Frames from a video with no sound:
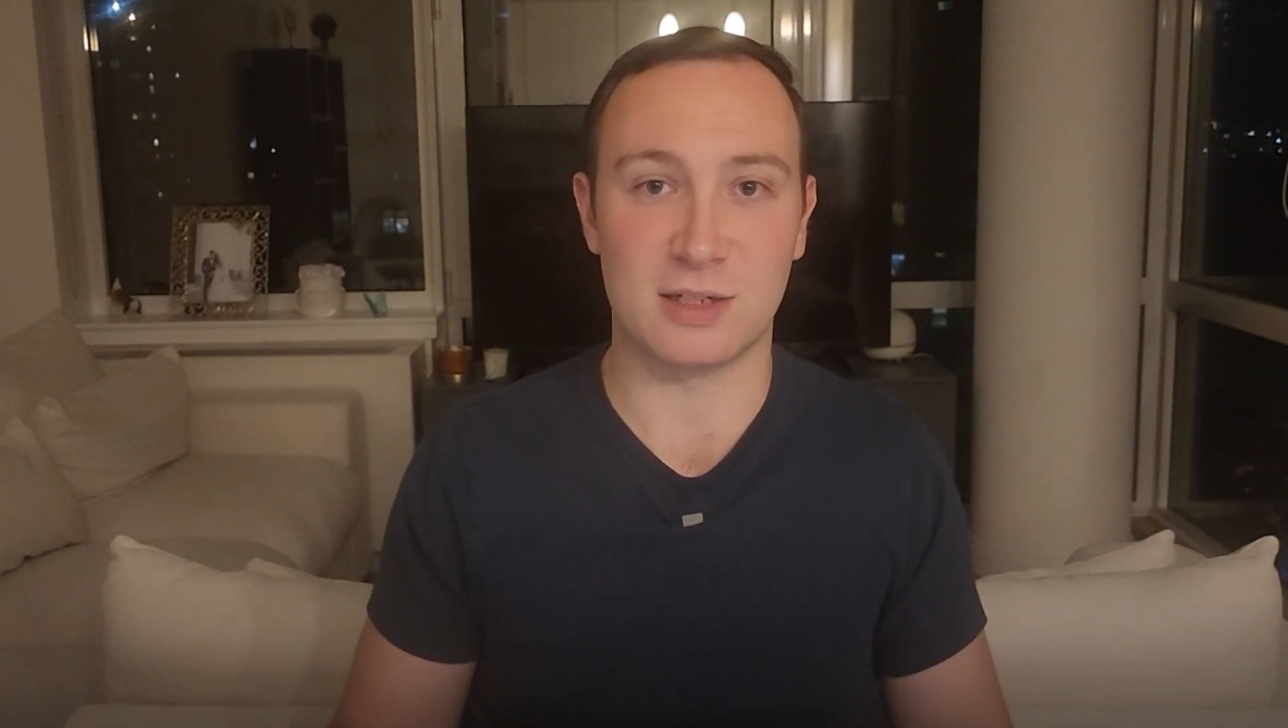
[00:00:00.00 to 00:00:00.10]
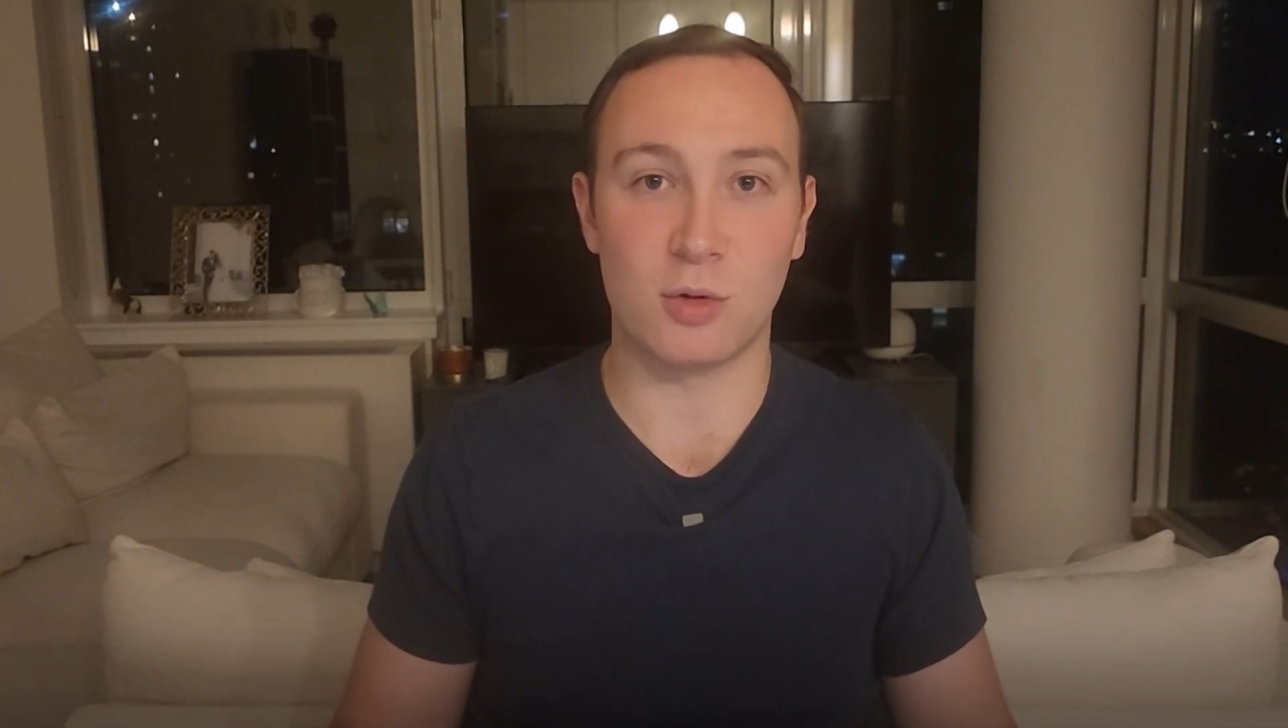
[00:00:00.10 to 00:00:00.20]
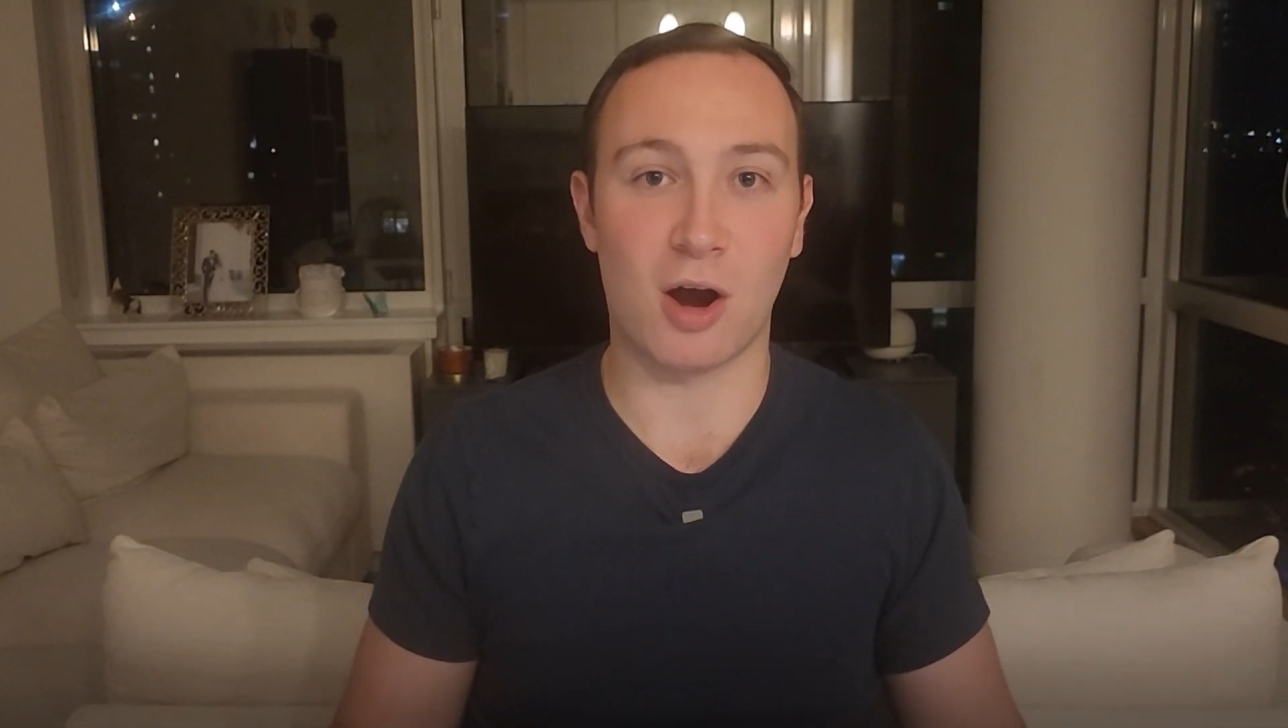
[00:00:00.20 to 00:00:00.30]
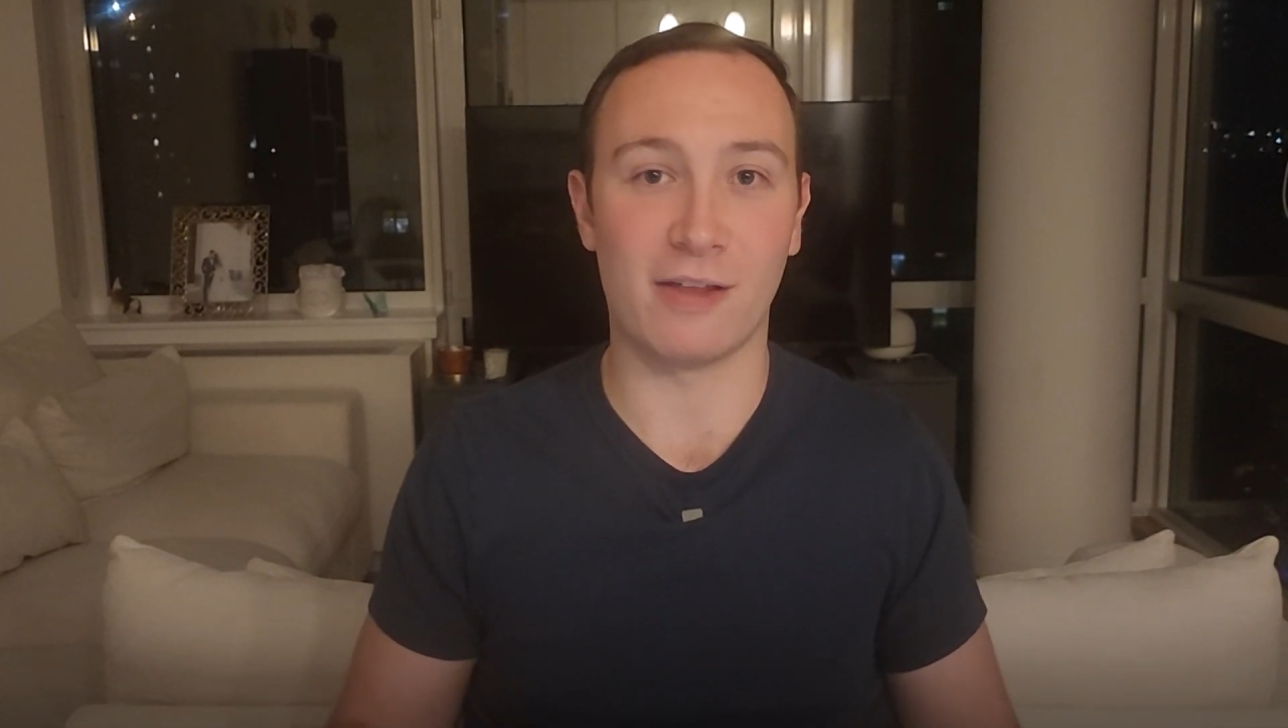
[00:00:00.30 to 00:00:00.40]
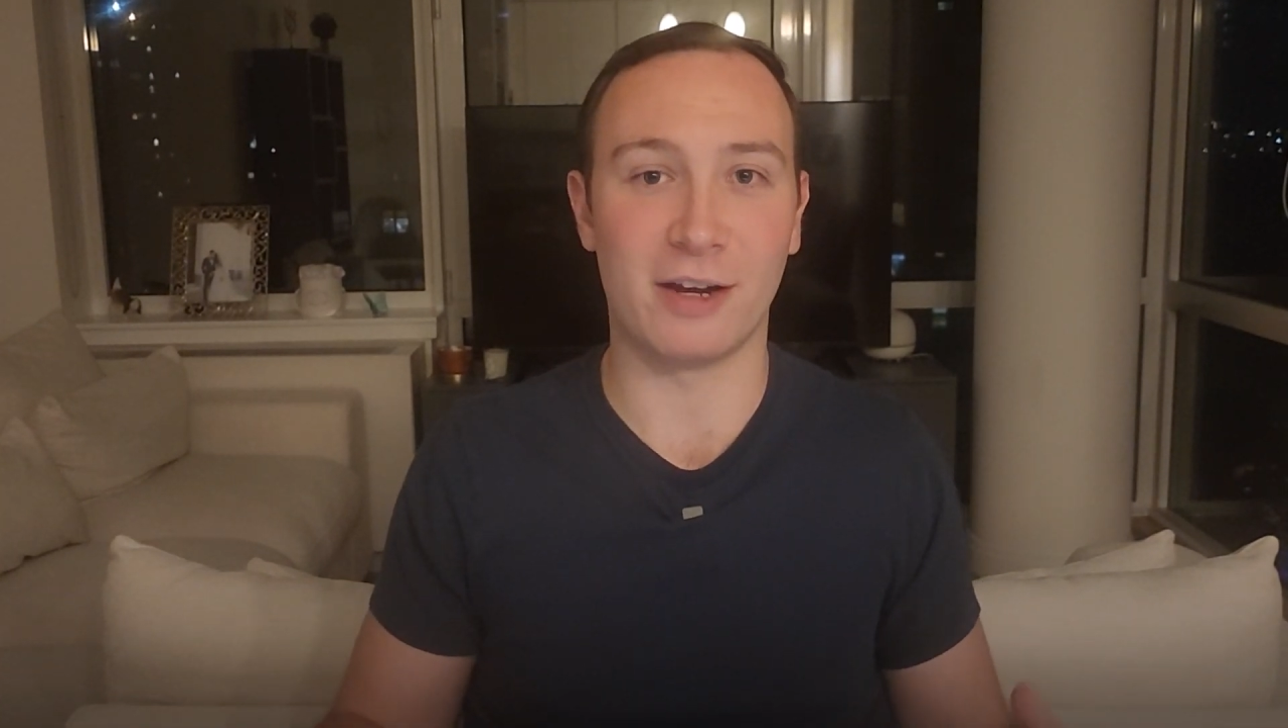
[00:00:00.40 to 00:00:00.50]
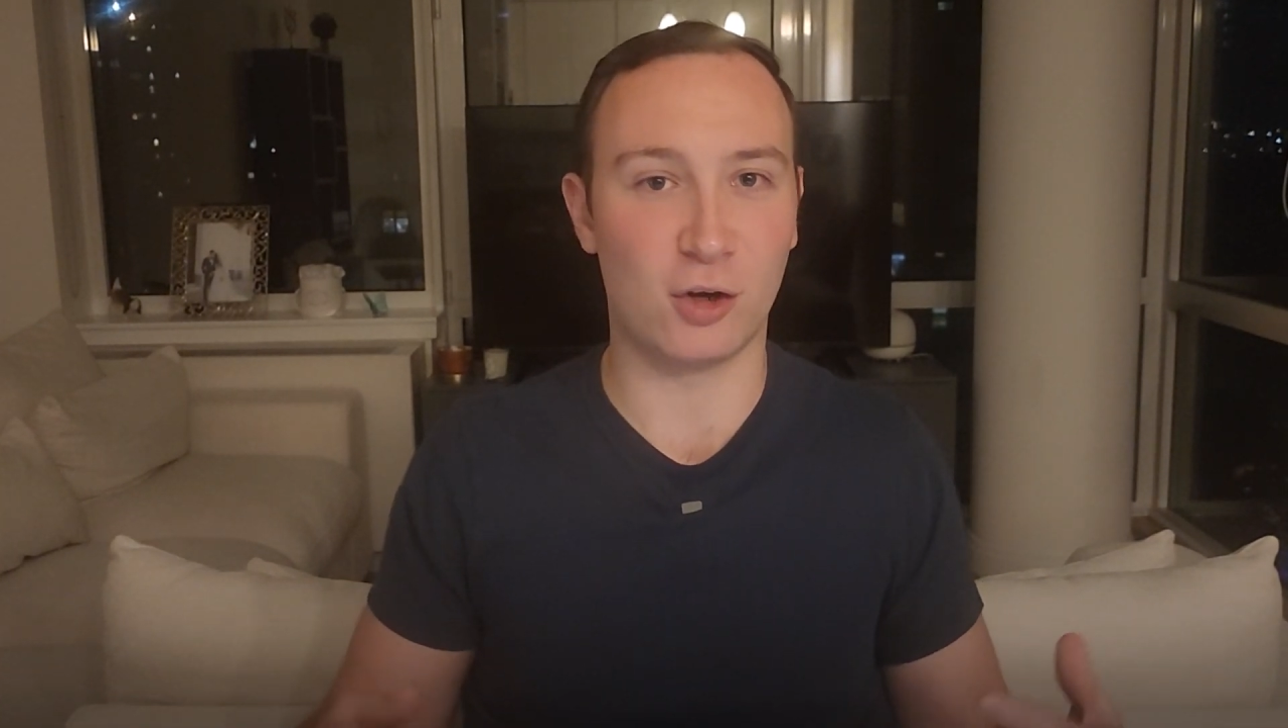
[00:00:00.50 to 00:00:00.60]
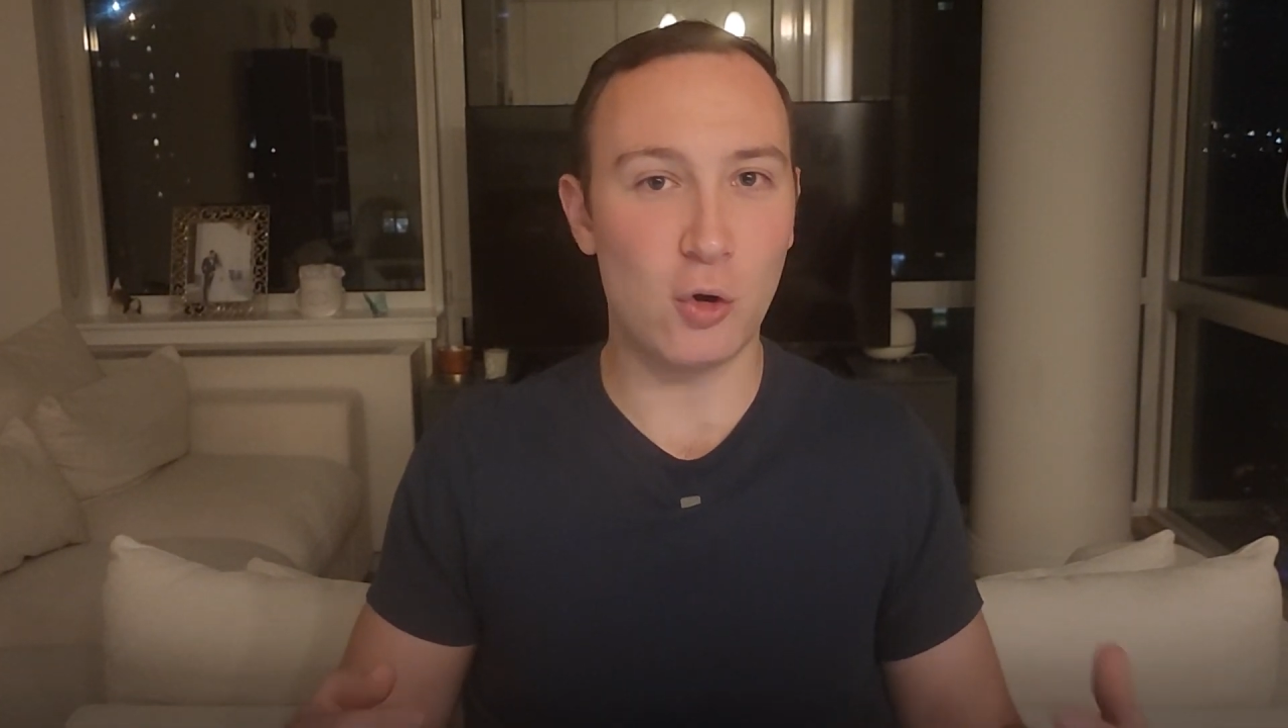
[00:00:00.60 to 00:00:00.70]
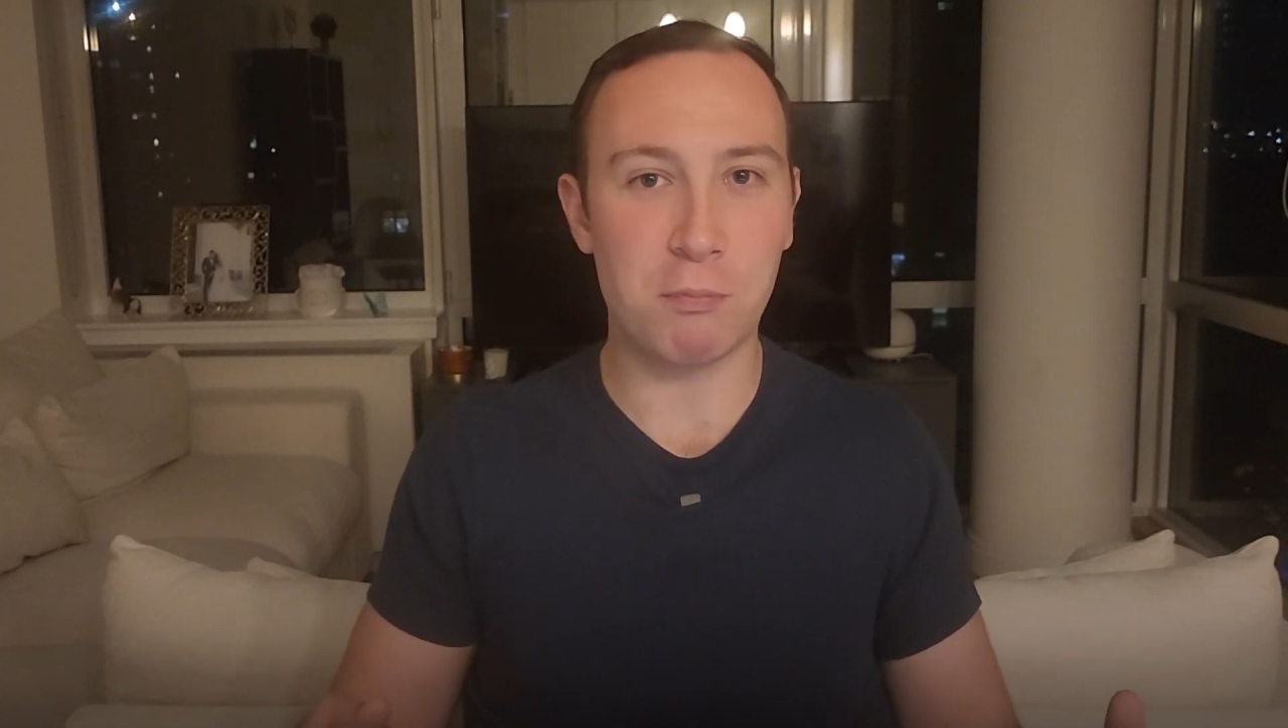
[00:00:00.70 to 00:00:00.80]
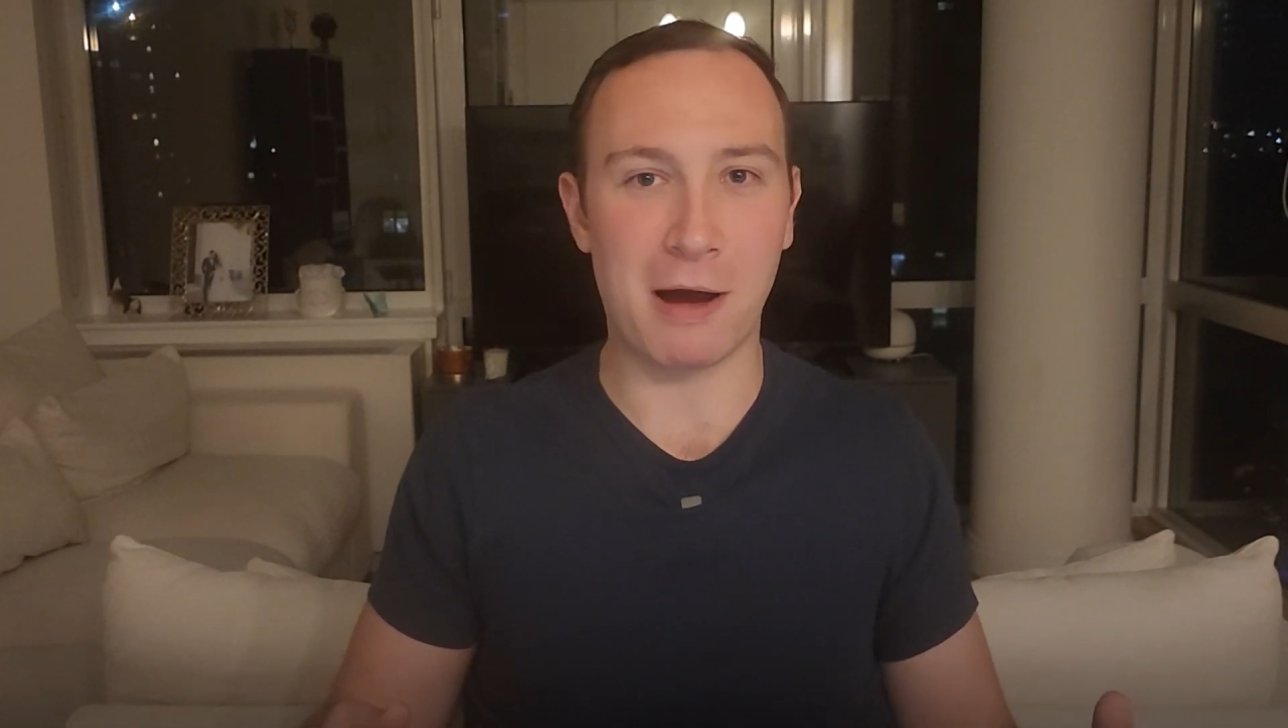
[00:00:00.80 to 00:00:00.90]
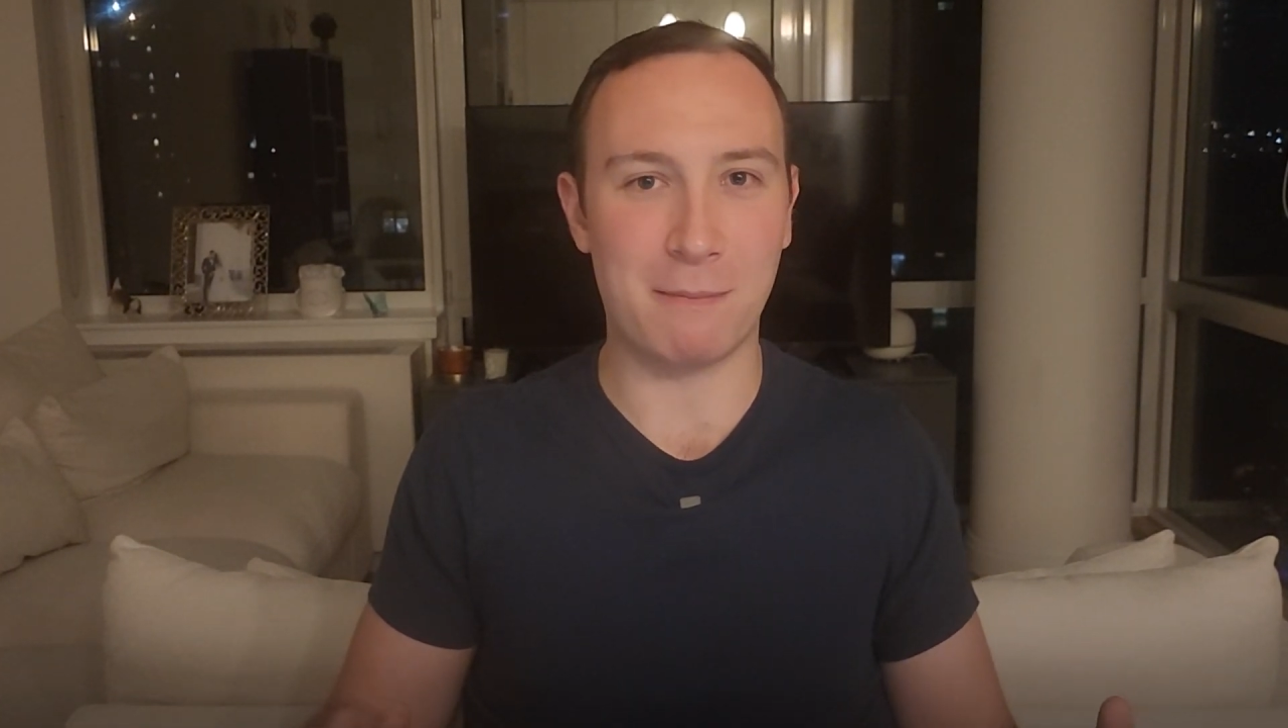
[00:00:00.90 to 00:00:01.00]
who call it a
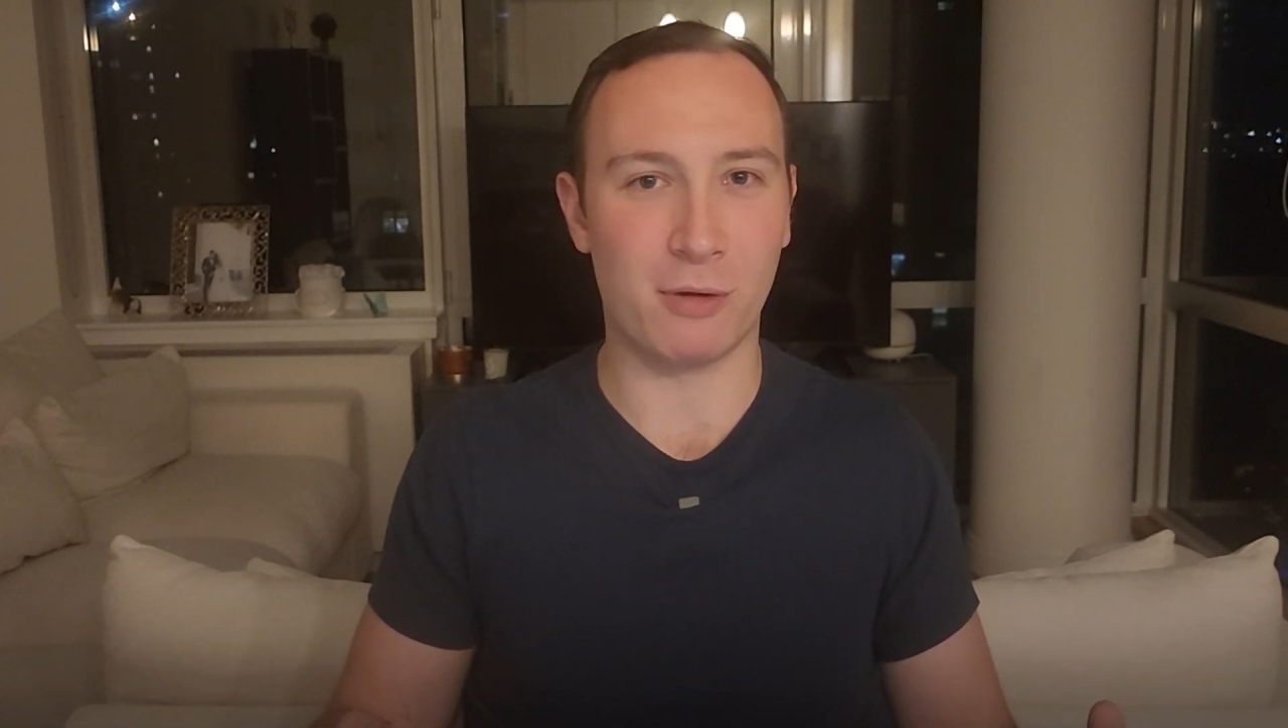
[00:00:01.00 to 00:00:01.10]
coupon